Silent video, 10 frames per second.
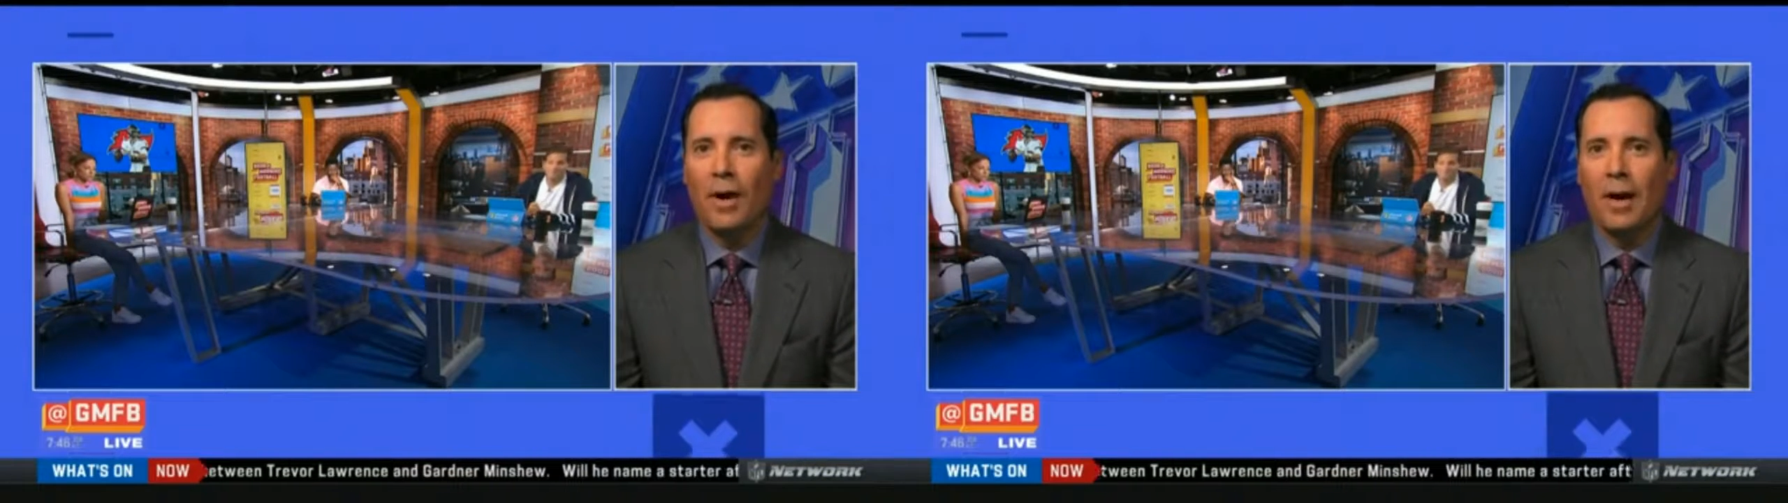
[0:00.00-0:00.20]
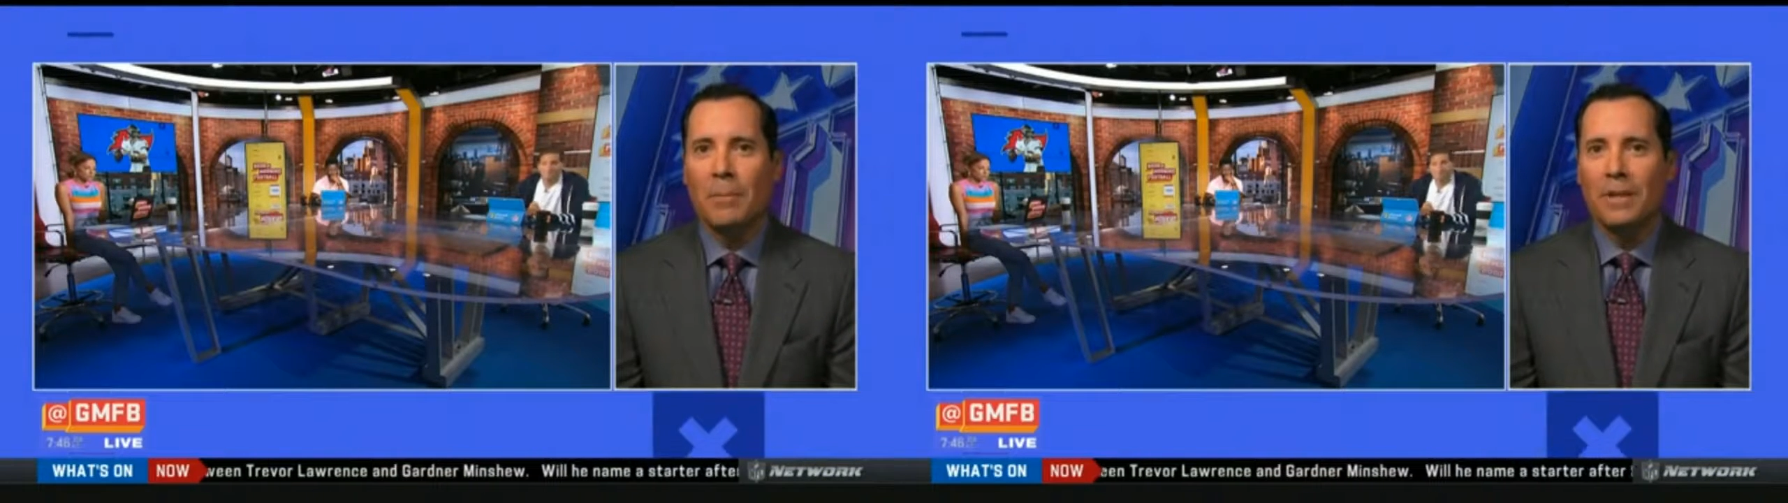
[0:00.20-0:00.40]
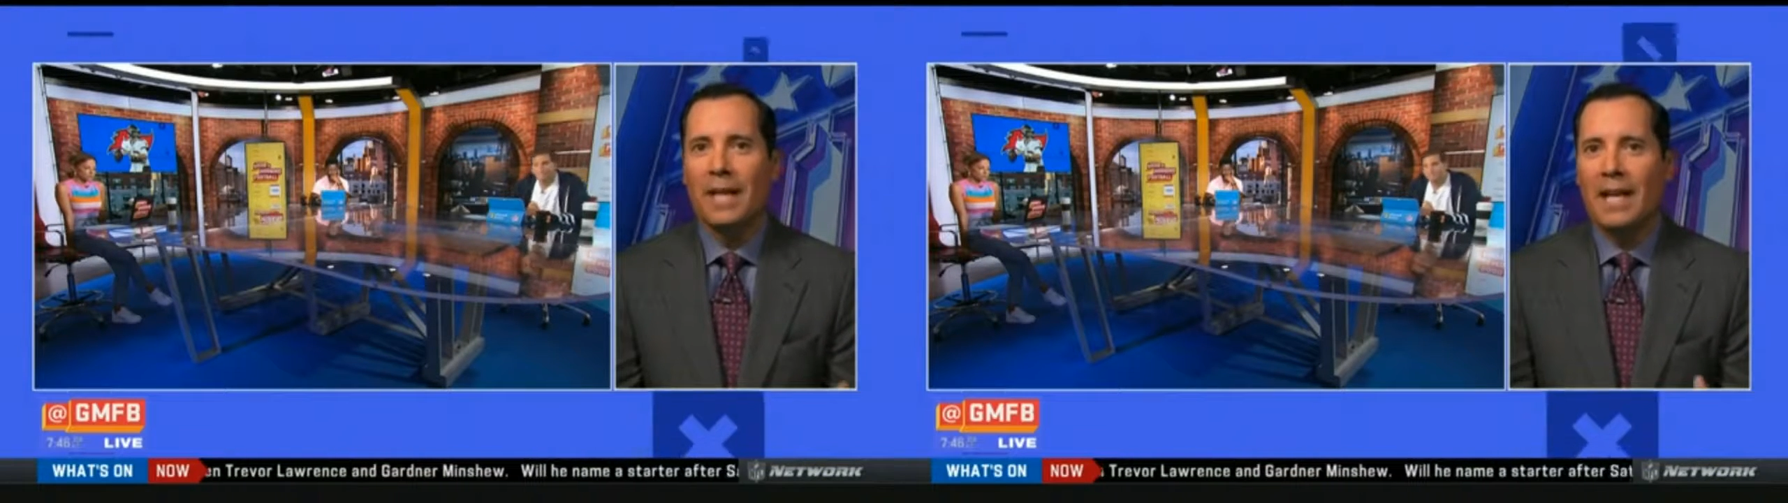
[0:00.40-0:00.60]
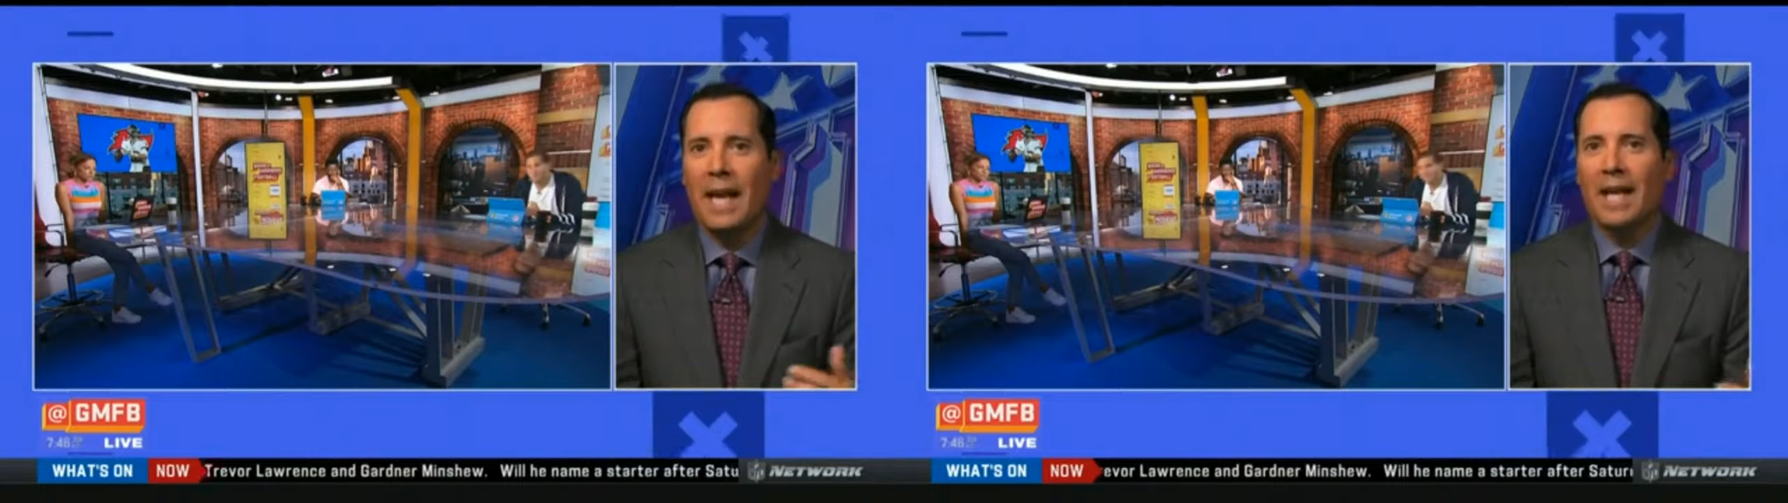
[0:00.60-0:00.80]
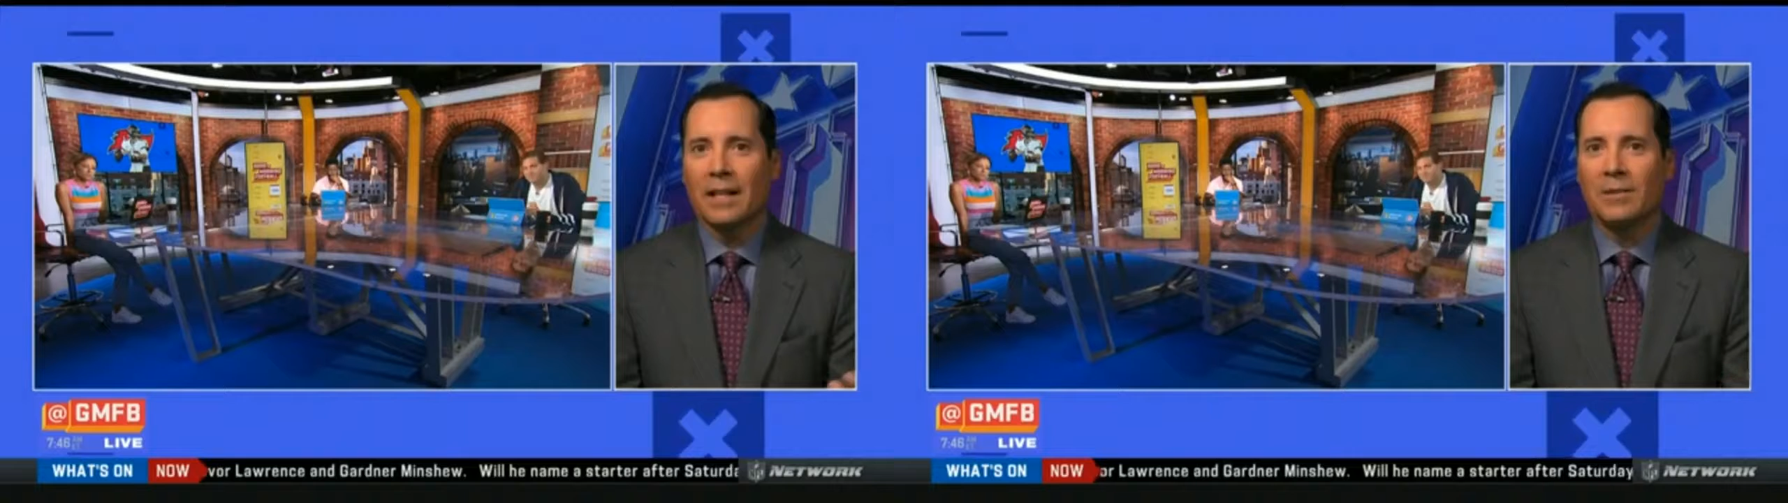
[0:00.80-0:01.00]
But then
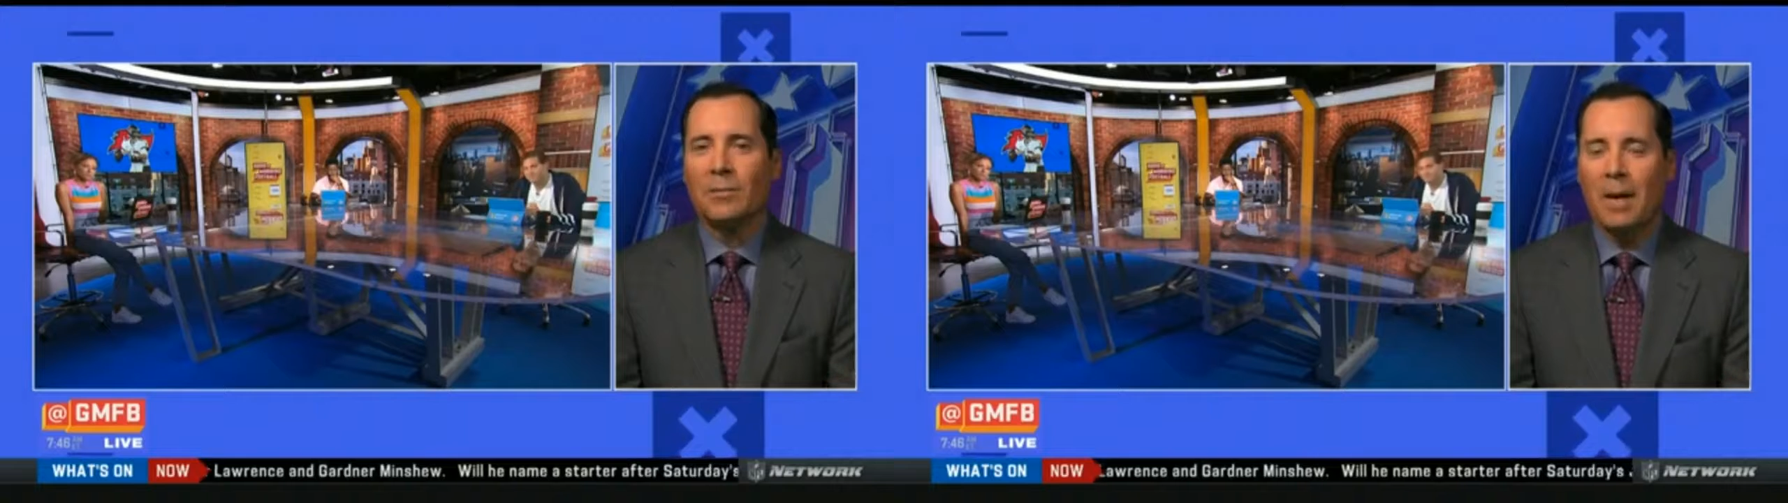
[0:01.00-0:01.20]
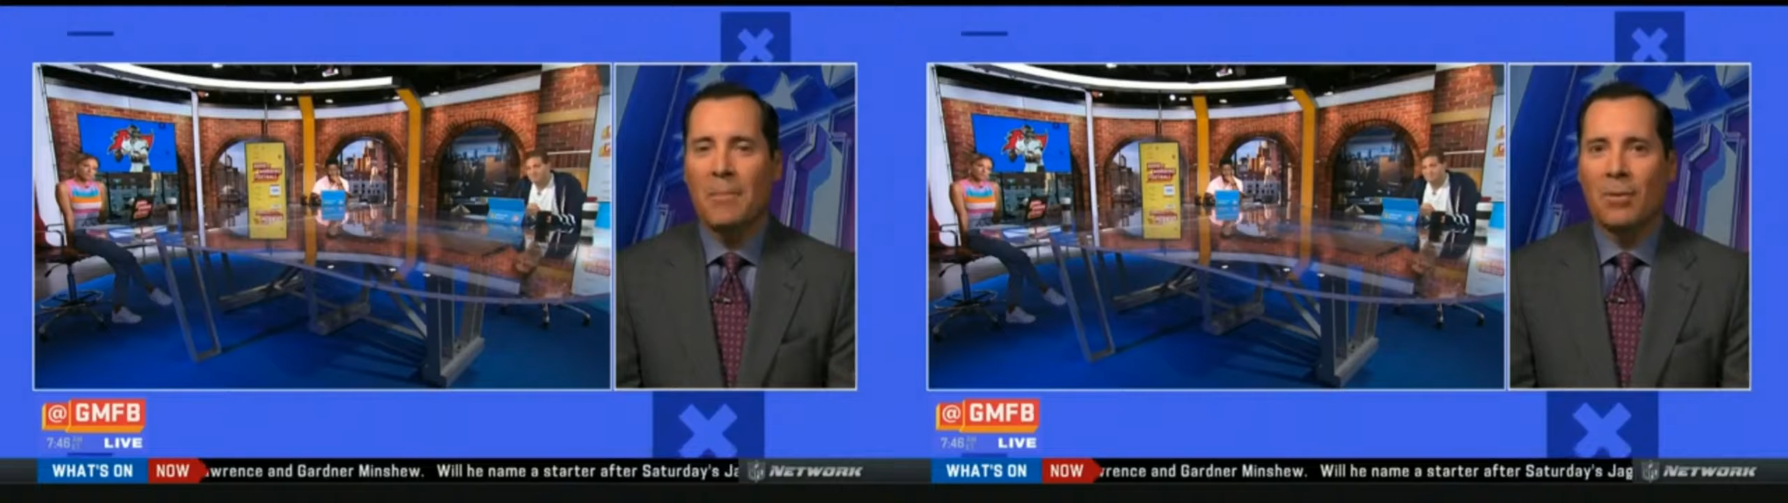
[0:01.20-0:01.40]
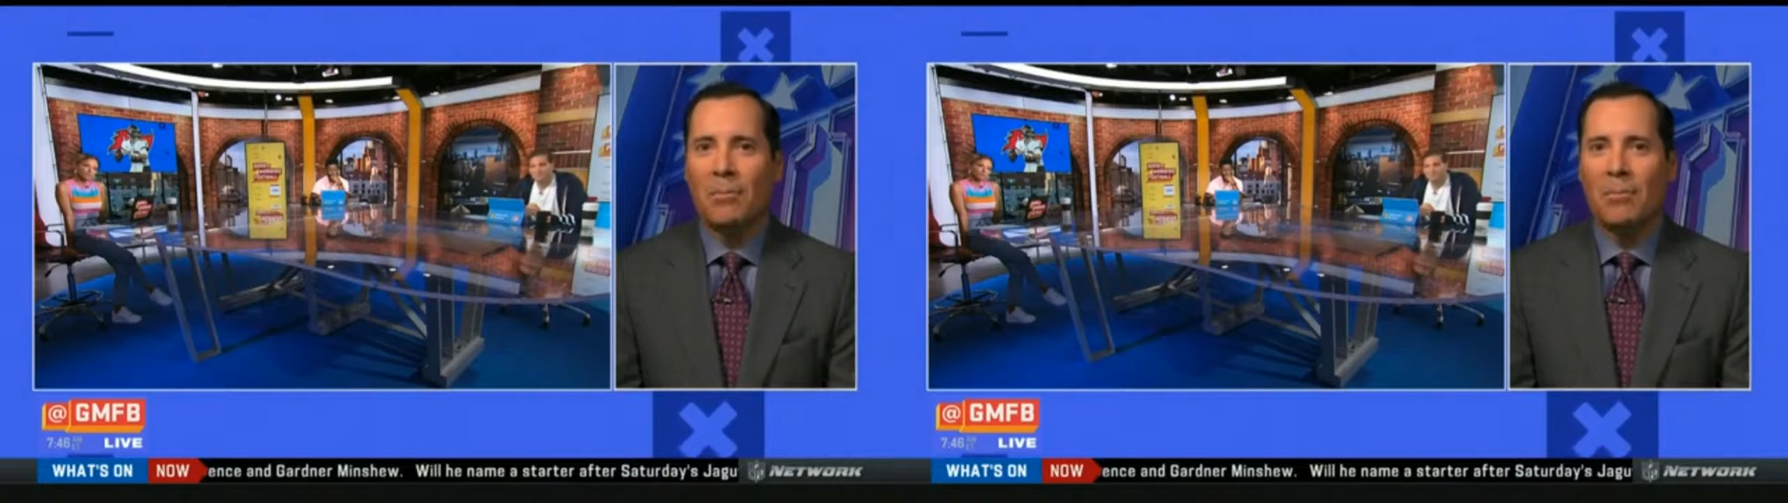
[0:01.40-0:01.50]
again, let's remember,